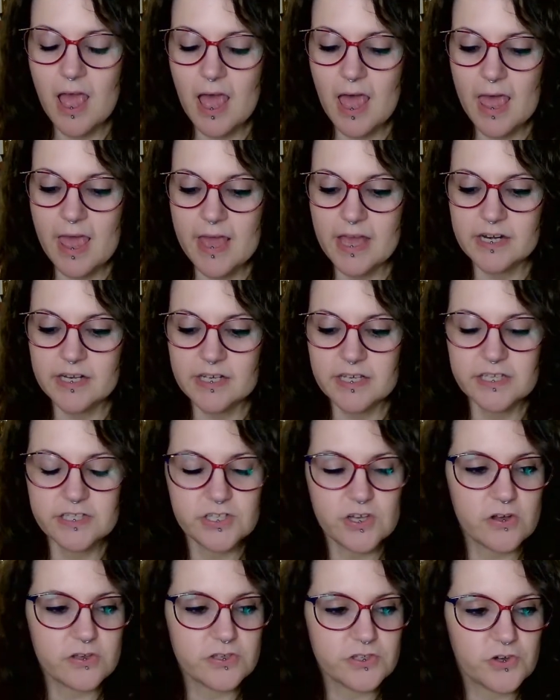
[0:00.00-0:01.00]
And it's
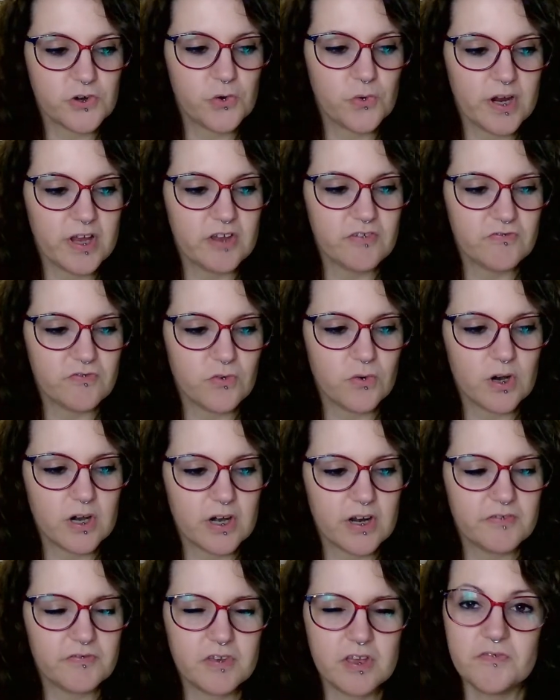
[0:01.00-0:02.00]
also great for
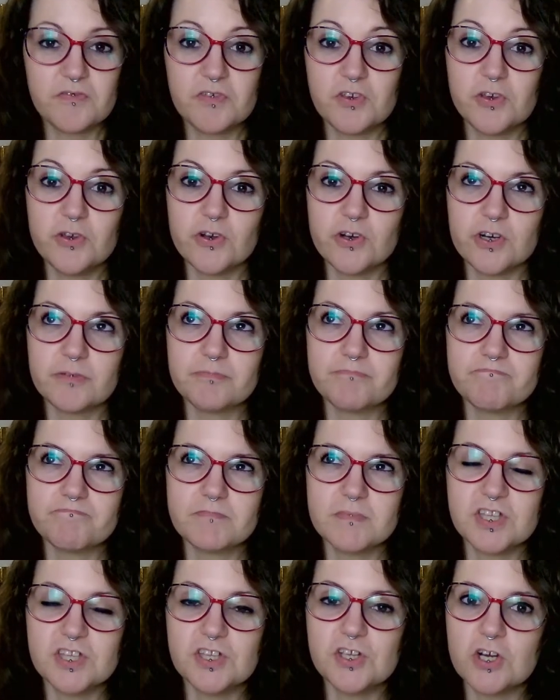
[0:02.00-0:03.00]
if you're
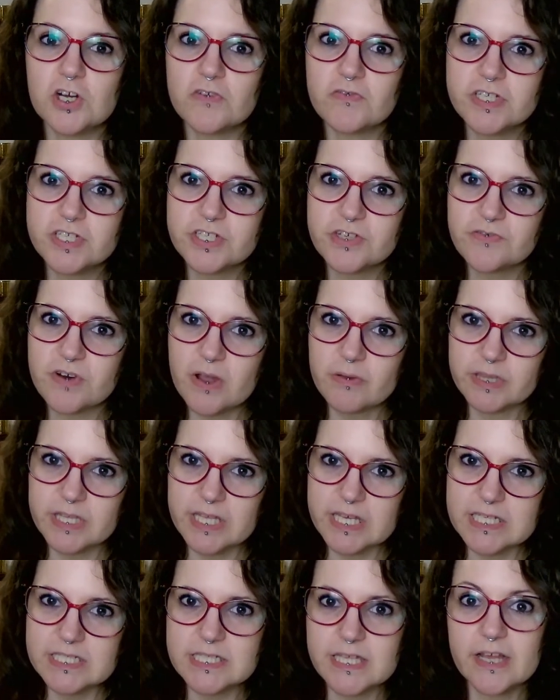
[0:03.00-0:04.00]
nervous around
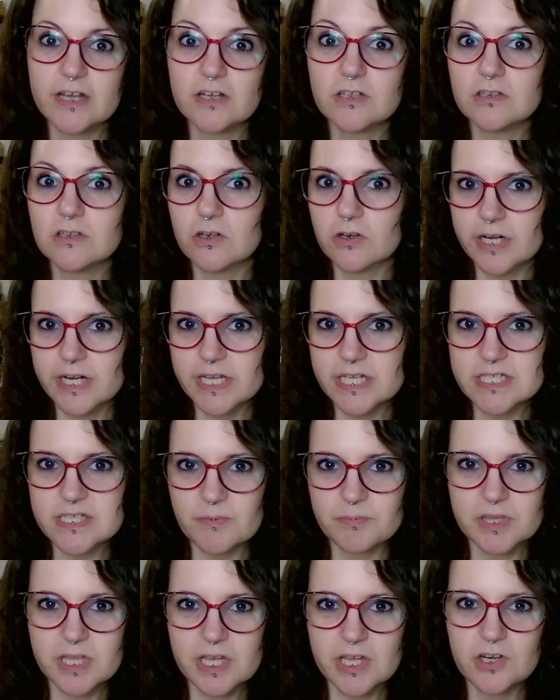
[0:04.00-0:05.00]
things like learning
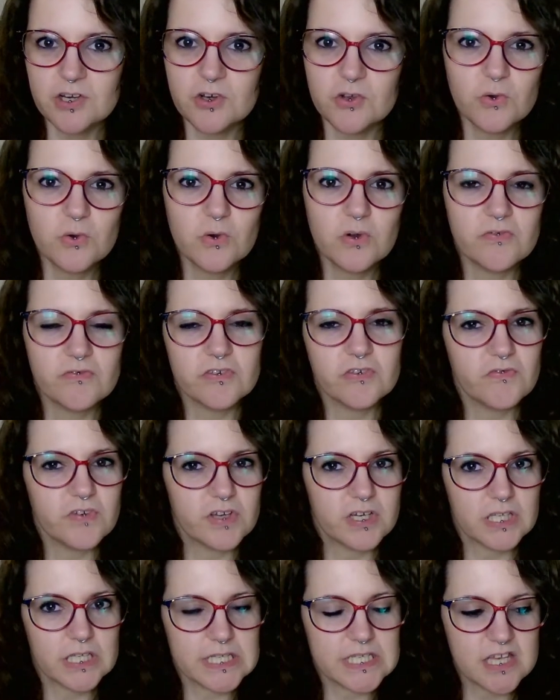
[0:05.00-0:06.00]
something new, if you
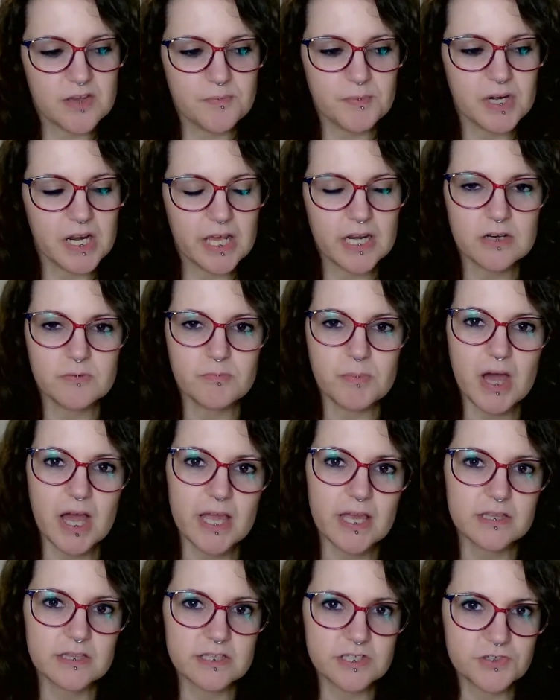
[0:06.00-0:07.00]
feel intimidated by
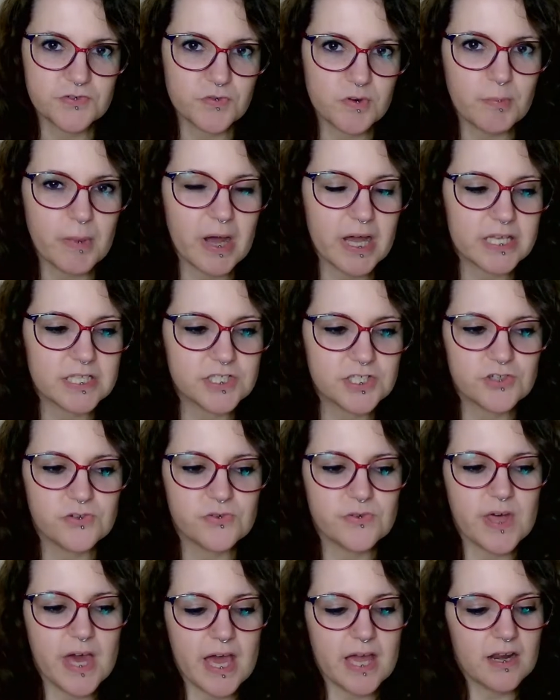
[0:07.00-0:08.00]
it, this reminds you
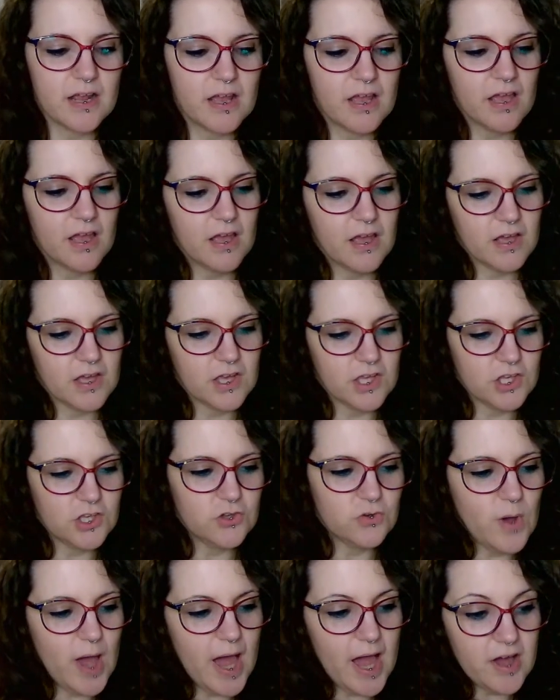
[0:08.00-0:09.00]
that
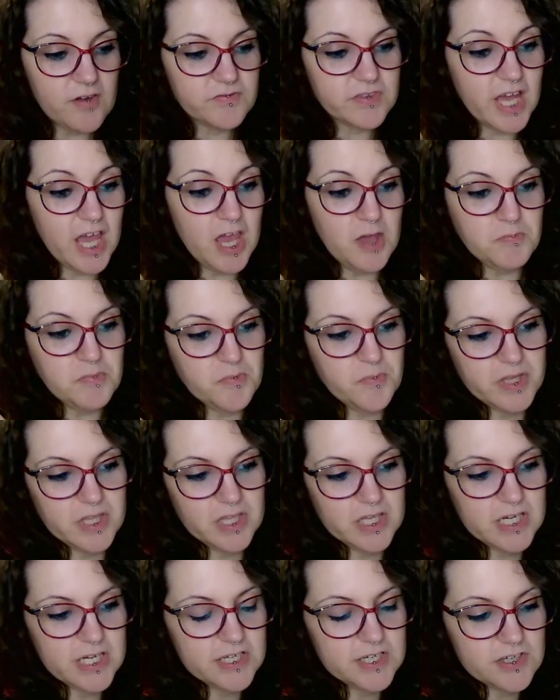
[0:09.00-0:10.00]
you have the
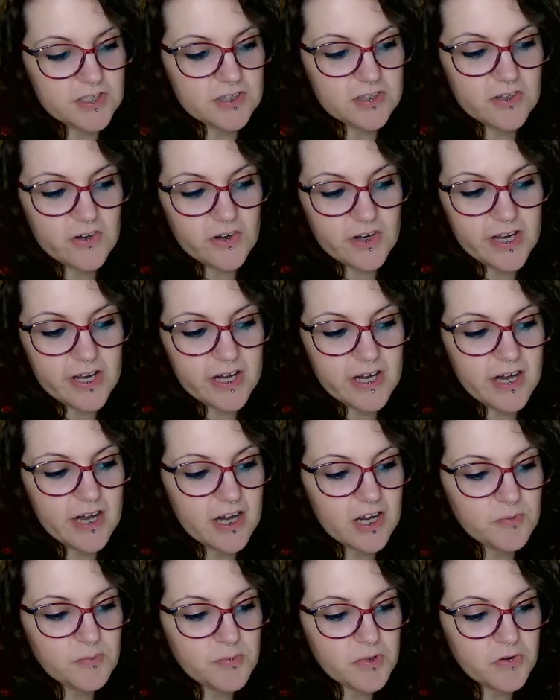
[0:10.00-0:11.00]
capability to learn it, and
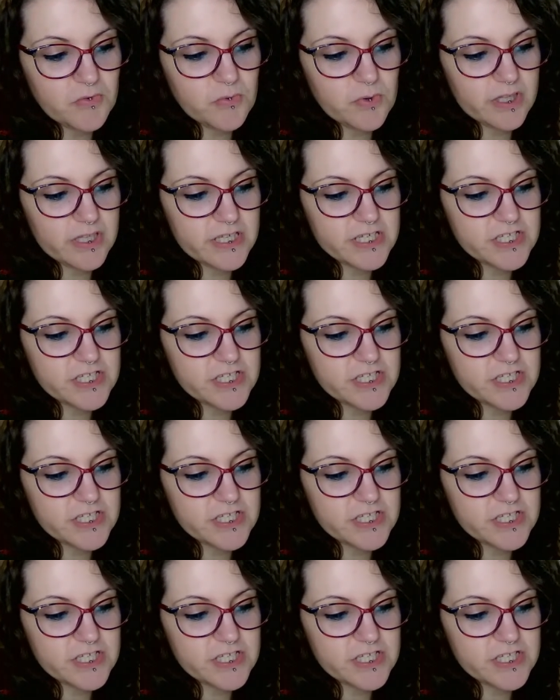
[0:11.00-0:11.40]
it can be really